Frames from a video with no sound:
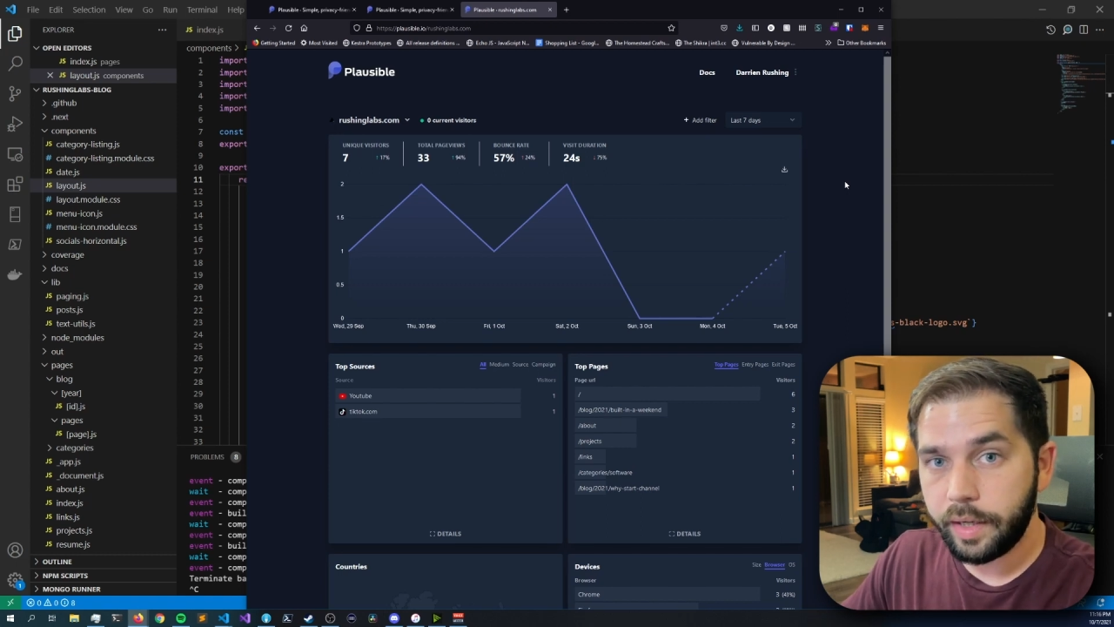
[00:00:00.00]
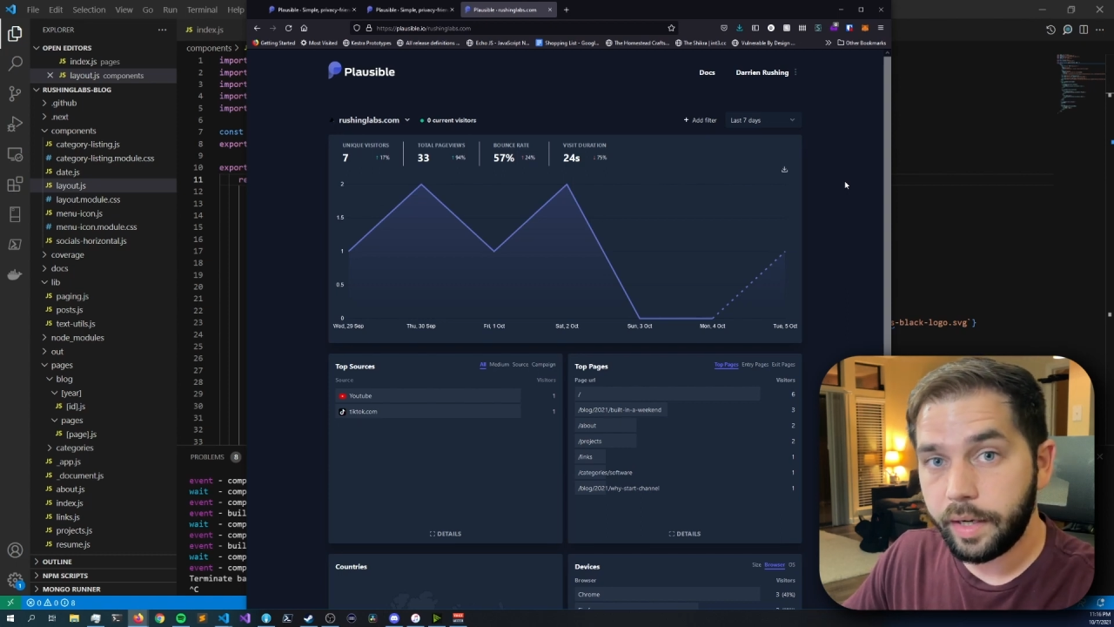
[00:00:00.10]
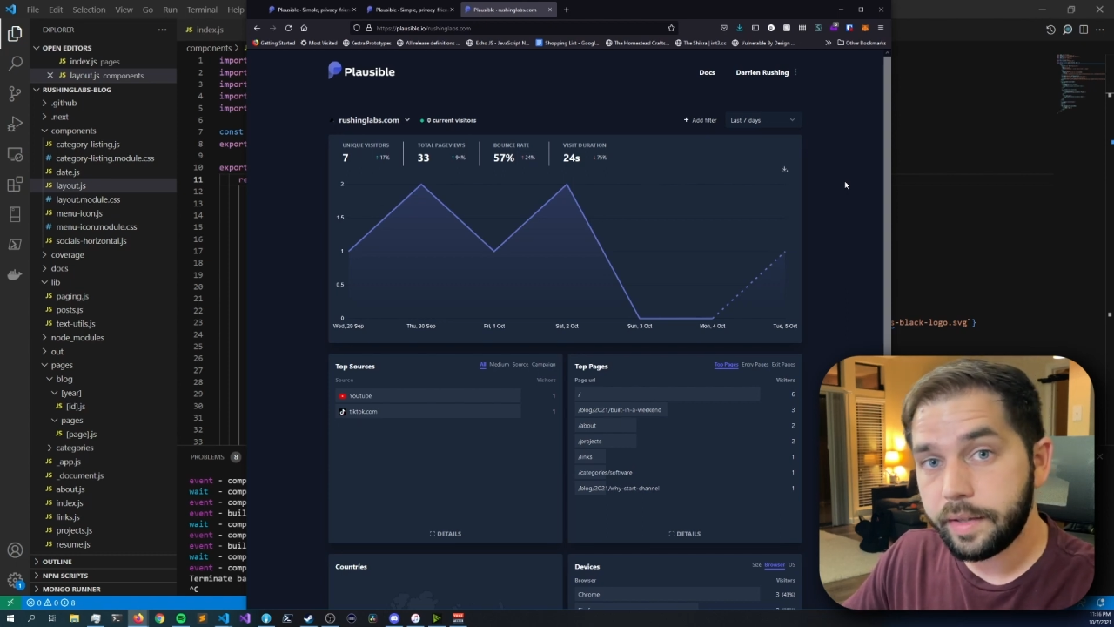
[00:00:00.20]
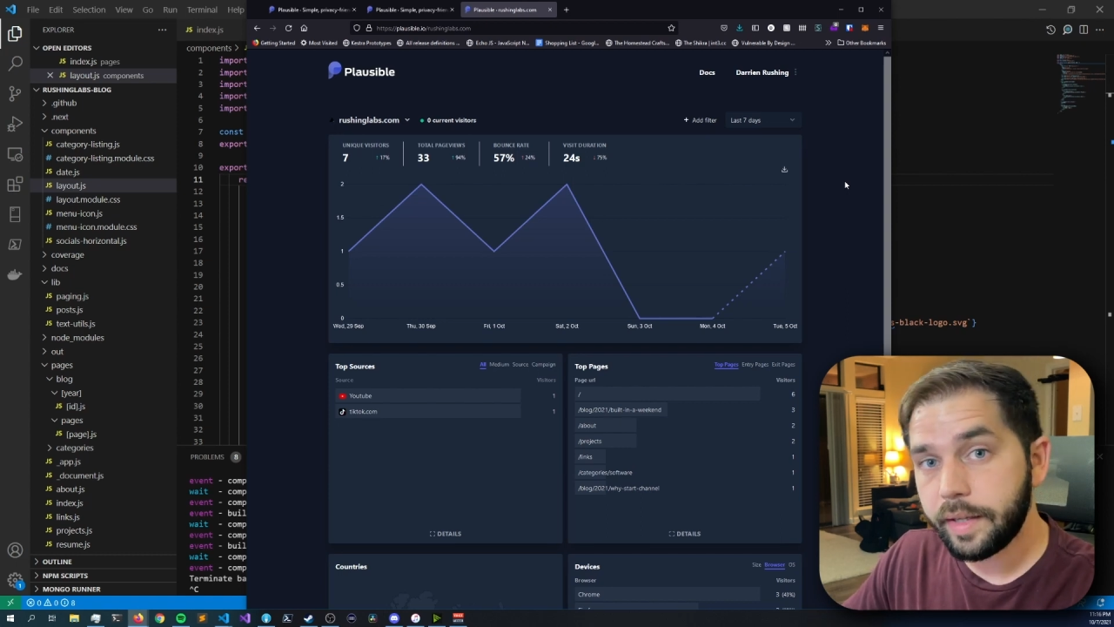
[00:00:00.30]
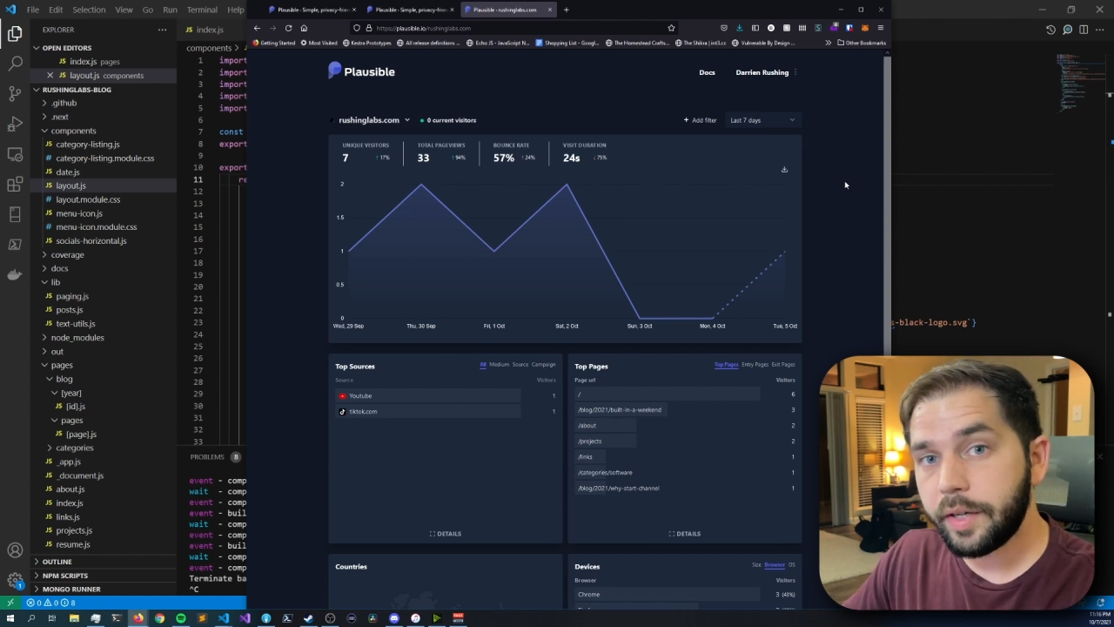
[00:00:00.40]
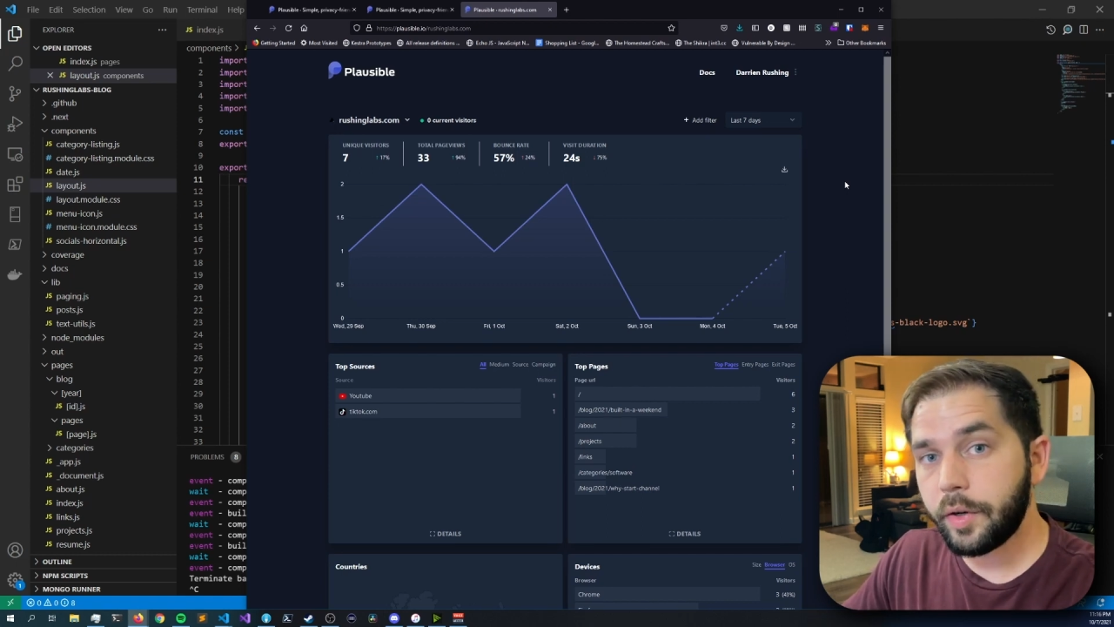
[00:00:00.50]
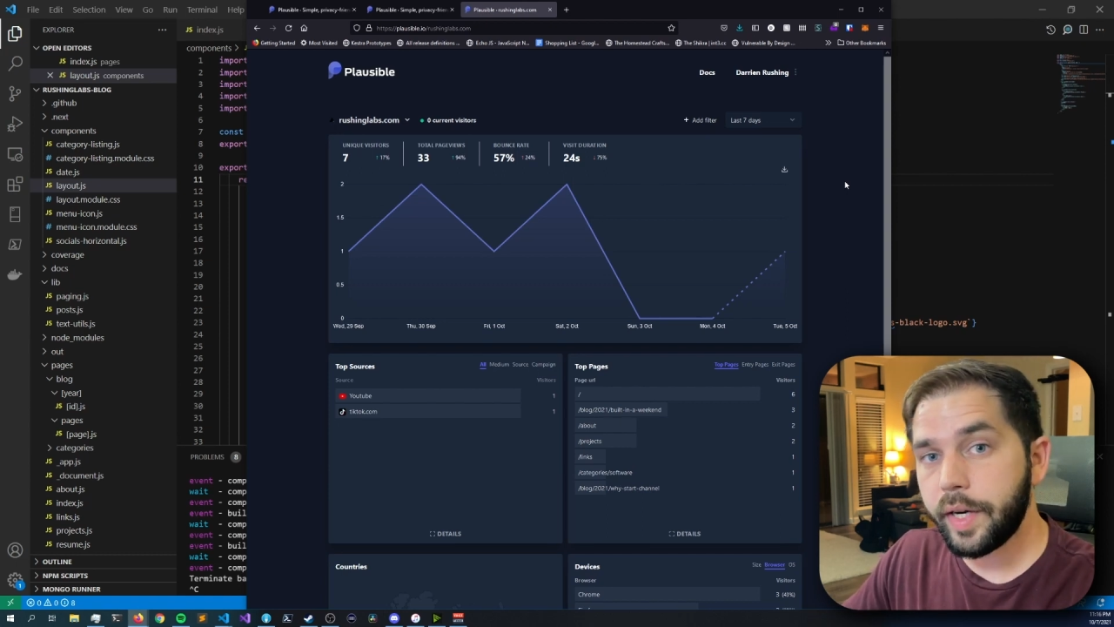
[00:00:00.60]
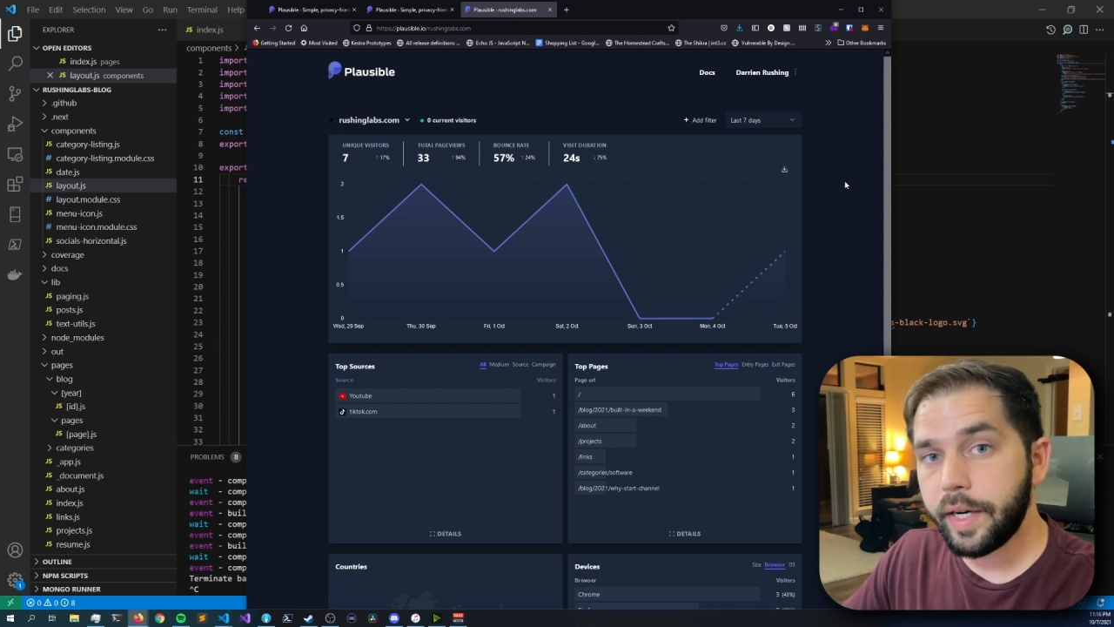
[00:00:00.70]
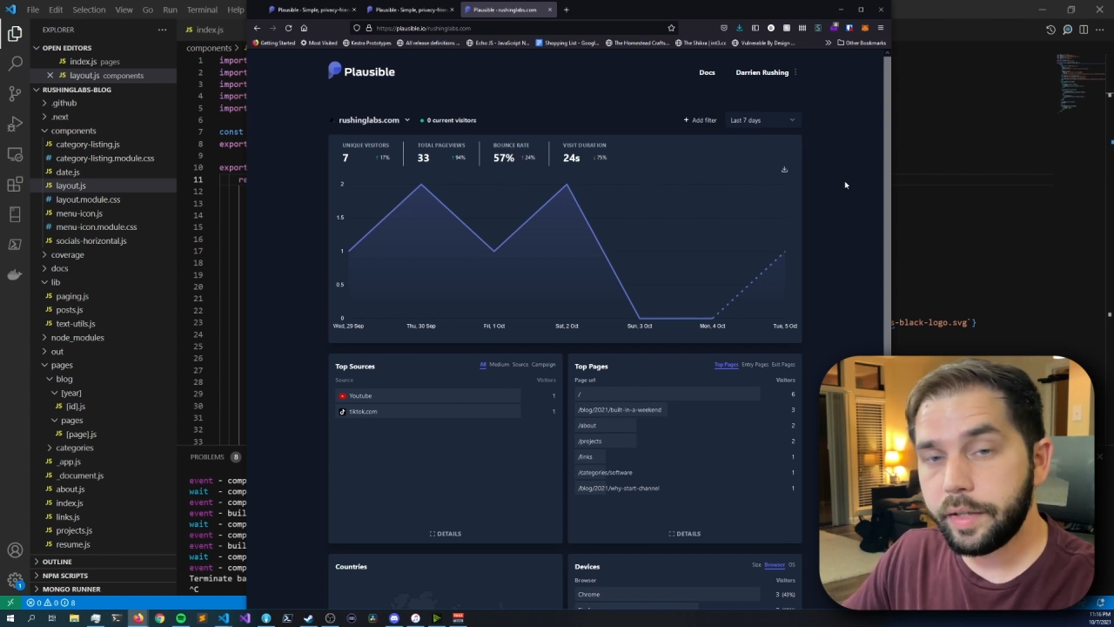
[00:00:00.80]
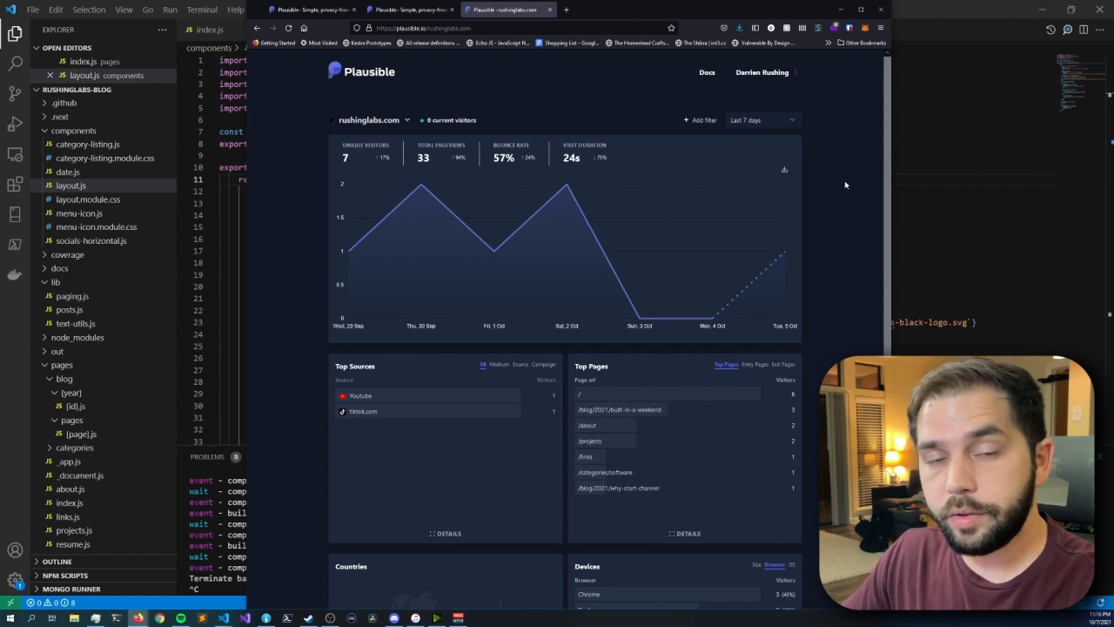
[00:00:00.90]
and it's
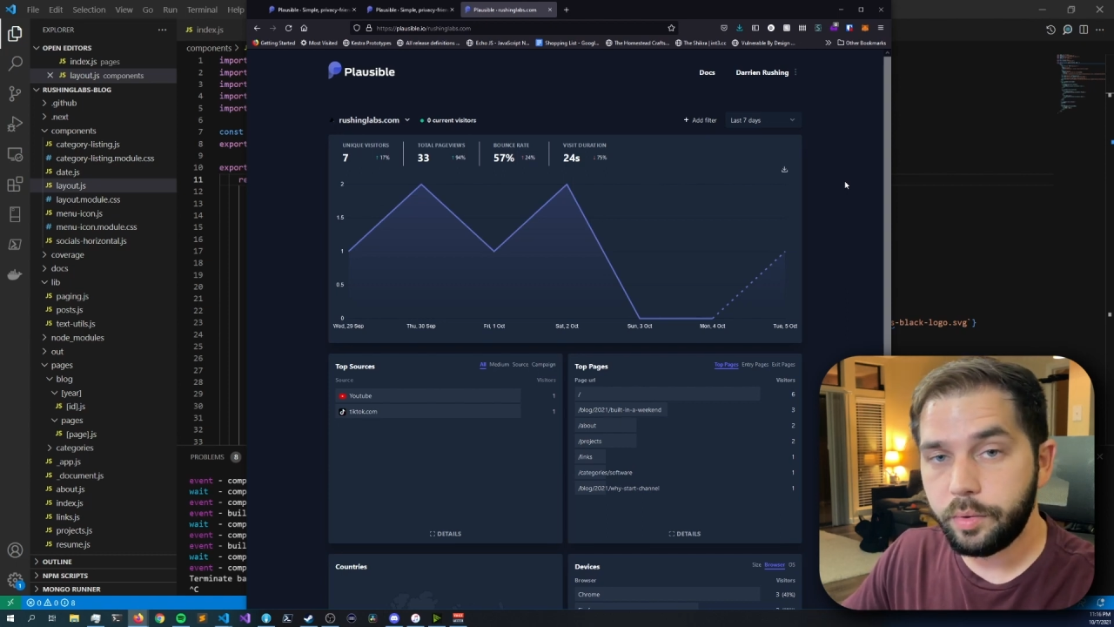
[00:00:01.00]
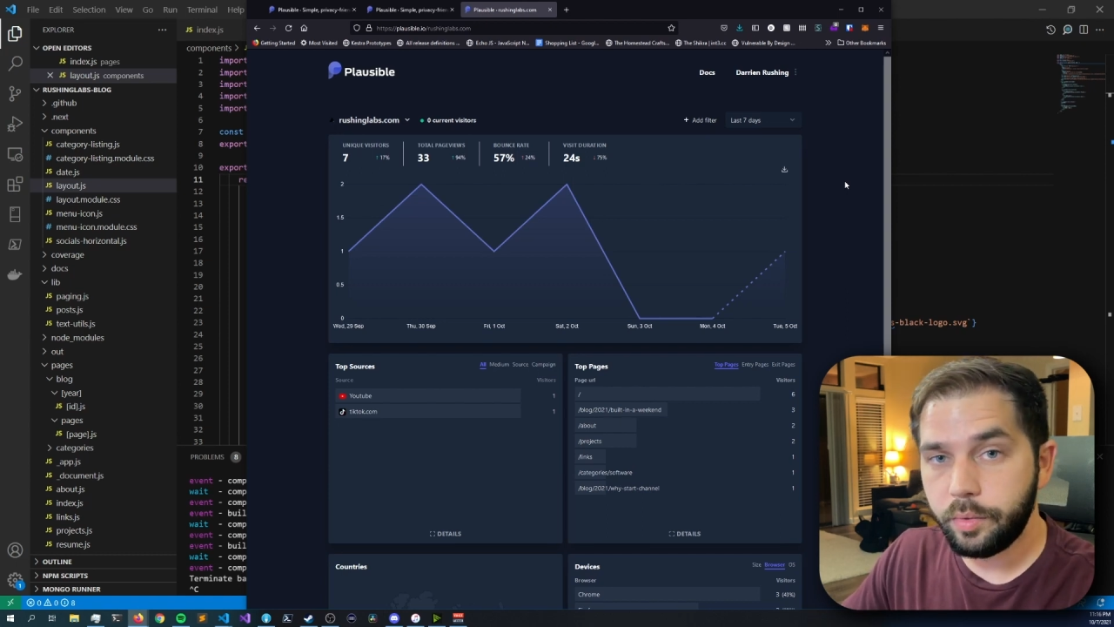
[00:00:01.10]
integrated into